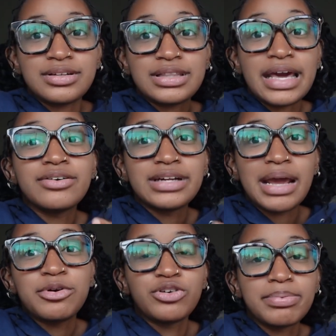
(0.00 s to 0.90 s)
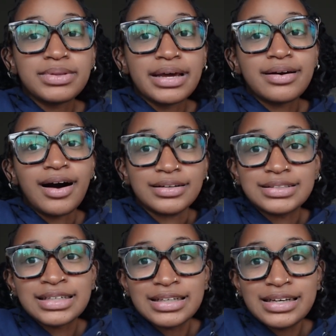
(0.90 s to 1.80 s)
they're name dropped like
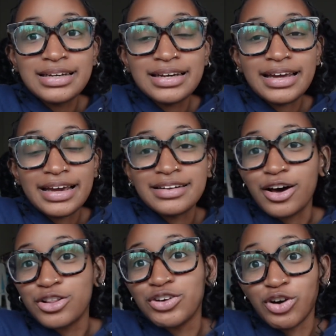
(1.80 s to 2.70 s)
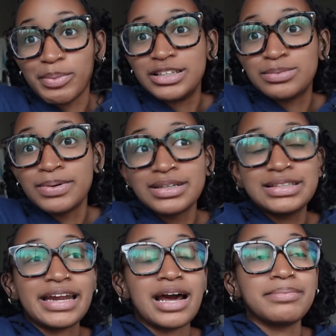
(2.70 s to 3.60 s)
constantly in other romance books,
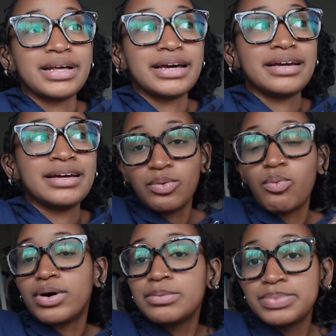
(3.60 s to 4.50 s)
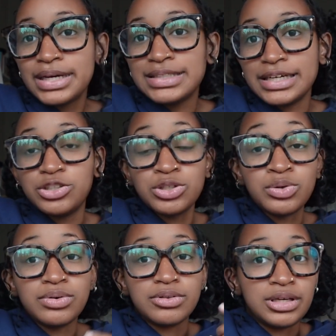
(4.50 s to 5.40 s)
and I'm like, when it plays
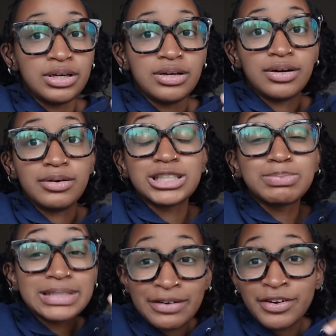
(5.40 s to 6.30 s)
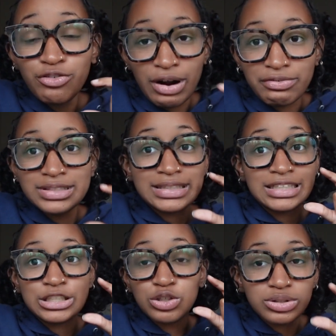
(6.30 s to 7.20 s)
into the specific reference
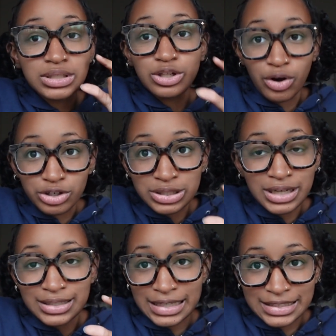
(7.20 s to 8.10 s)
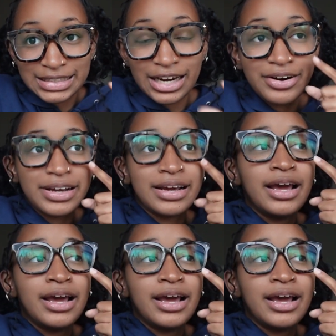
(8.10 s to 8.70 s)
is usually largely unnecessary.